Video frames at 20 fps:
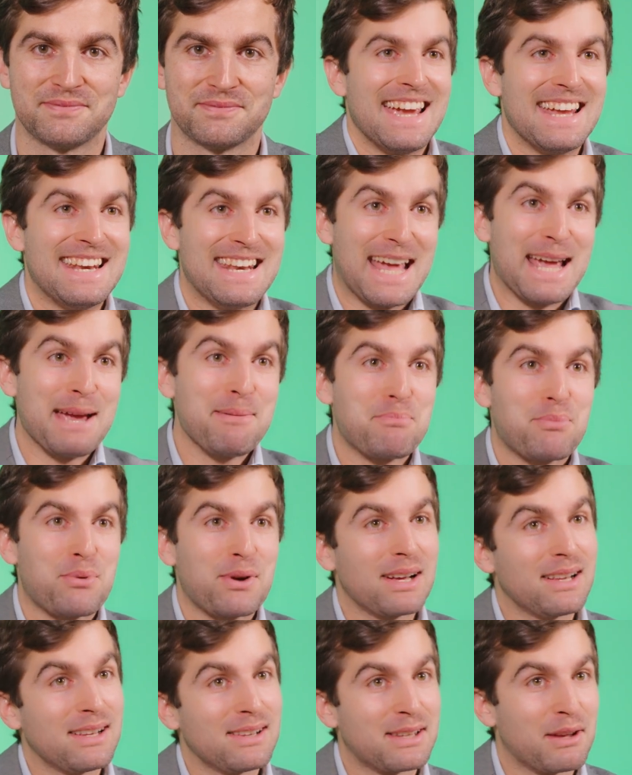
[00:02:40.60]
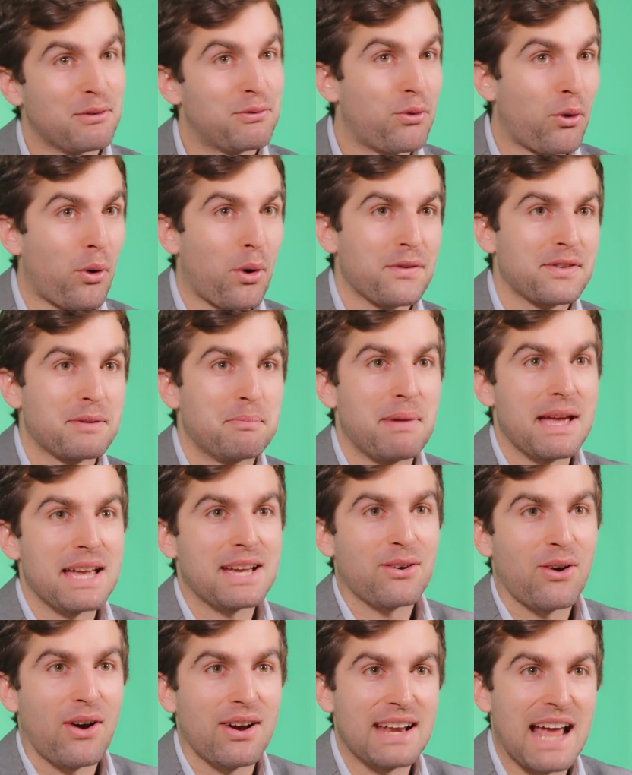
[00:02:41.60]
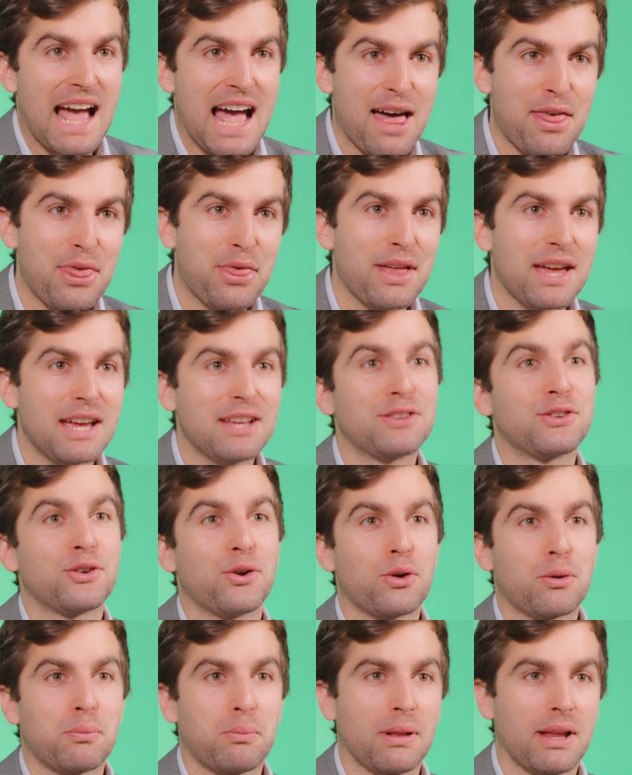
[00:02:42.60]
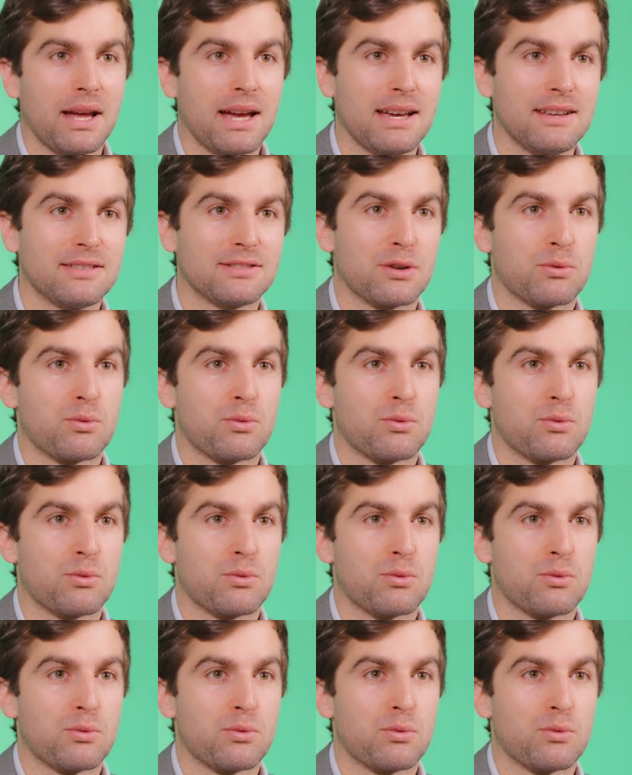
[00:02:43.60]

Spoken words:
In April, the 4th Bitcoin halving took place,